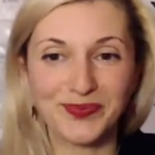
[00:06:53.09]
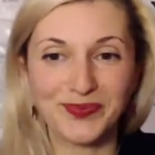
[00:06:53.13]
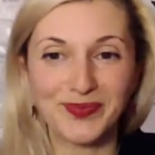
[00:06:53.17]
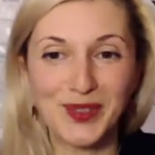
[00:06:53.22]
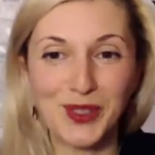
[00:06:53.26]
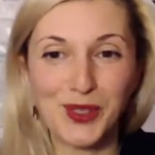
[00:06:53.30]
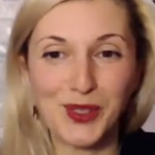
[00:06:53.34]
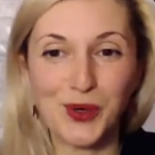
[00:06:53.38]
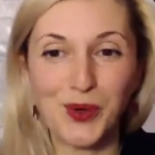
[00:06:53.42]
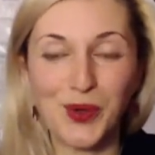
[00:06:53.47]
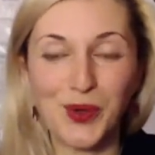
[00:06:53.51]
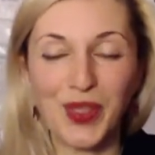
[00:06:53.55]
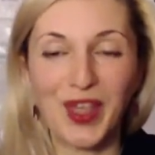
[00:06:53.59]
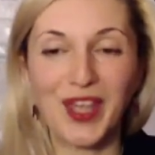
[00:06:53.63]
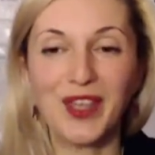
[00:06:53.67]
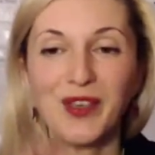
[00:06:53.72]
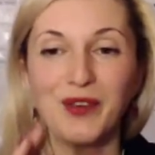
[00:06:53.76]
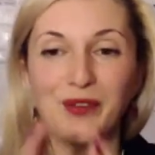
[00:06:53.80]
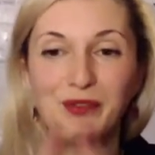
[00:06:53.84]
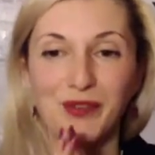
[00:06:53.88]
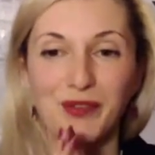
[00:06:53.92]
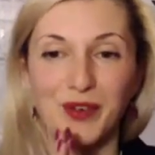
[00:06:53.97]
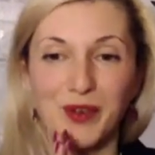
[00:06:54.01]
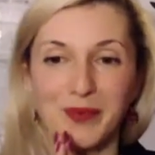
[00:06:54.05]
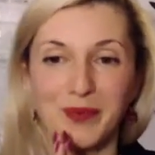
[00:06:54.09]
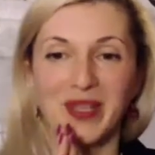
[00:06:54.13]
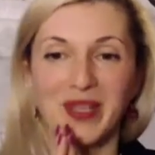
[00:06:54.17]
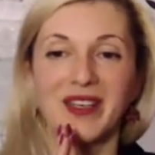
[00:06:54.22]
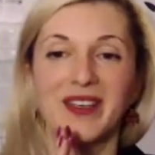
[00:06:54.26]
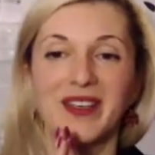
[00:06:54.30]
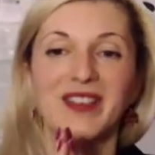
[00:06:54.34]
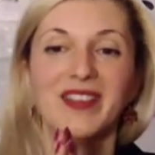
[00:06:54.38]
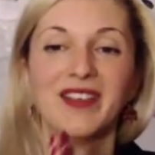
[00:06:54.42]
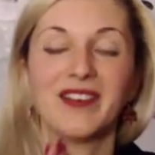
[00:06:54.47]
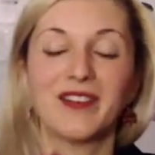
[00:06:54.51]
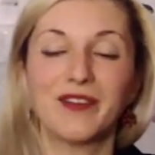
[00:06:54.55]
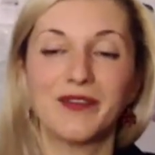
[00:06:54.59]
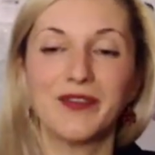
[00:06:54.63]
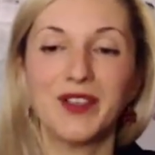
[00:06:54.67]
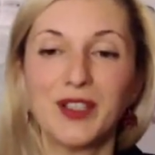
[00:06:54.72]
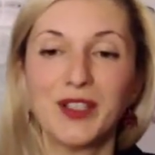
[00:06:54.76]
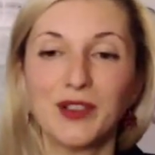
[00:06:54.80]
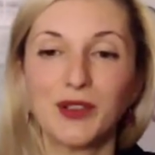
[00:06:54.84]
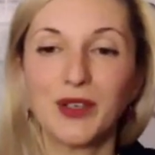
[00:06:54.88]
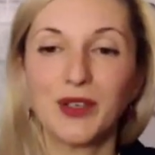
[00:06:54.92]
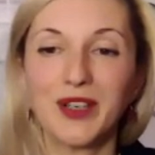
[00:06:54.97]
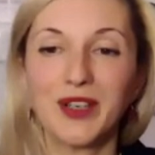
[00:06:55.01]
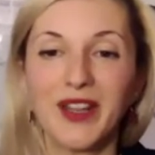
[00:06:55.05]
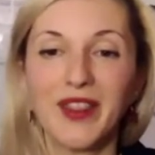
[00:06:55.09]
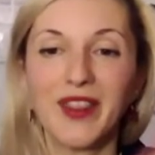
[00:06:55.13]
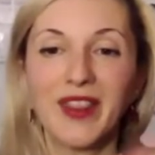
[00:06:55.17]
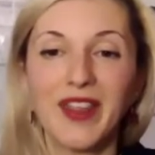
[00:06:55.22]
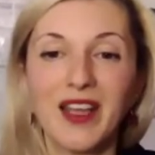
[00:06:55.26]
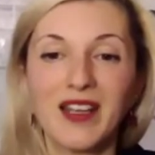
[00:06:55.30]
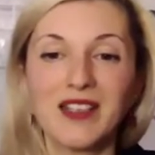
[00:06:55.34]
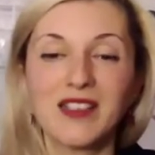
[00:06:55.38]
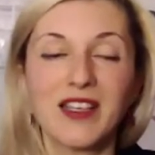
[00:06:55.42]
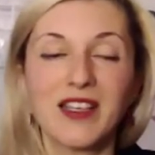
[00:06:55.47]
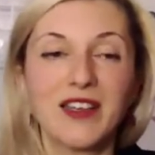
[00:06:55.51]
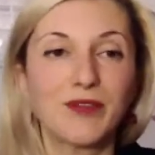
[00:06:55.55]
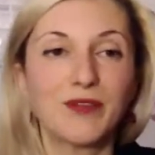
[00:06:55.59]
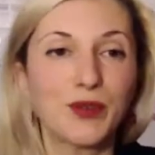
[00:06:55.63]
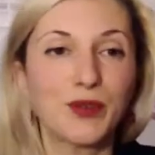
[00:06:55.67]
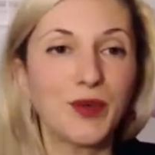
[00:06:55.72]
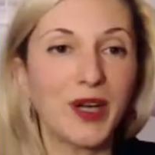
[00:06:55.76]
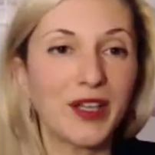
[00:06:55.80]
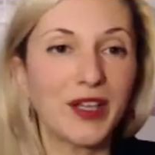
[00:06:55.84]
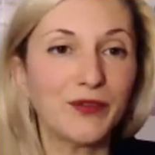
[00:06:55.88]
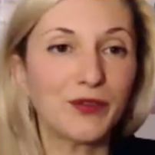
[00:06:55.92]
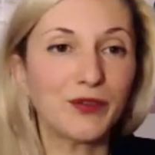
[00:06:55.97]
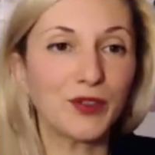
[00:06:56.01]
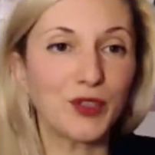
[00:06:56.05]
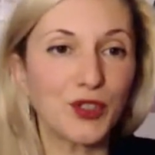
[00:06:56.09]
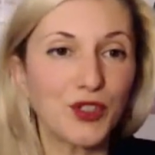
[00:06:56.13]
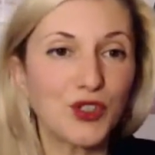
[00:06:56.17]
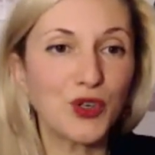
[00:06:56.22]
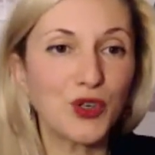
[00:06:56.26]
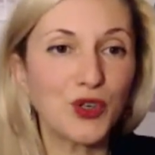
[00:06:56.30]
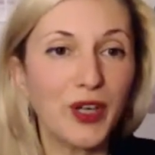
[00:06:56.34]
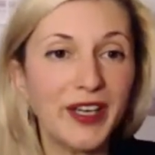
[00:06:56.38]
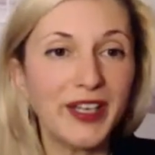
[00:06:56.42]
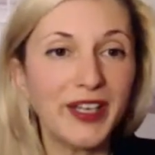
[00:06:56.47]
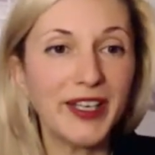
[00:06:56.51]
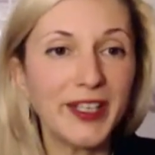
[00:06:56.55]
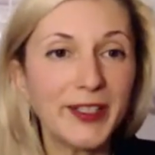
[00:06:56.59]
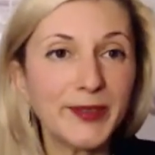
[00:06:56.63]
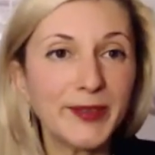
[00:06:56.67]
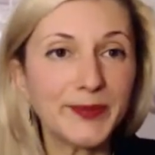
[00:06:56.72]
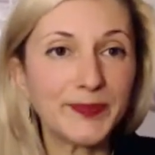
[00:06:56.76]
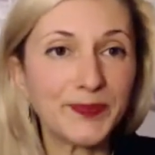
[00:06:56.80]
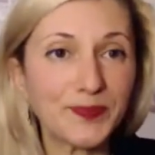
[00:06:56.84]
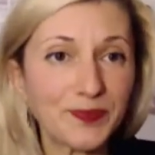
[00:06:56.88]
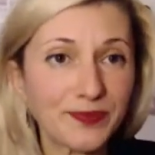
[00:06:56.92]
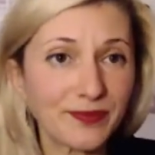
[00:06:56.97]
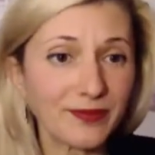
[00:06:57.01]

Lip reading: So thank you for being here, Victor, and thanks everyone for joining.